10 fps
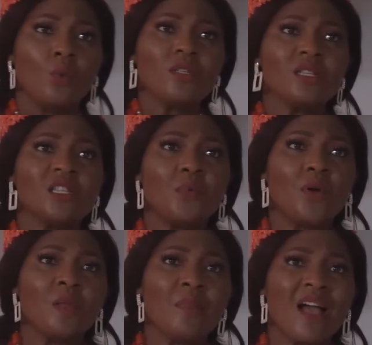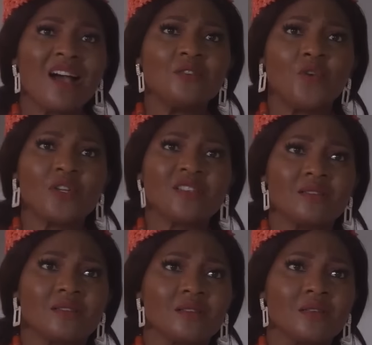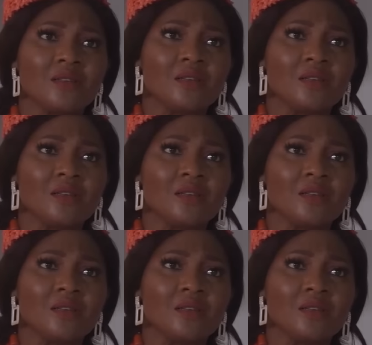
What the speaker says: What is the problem? I heard voices.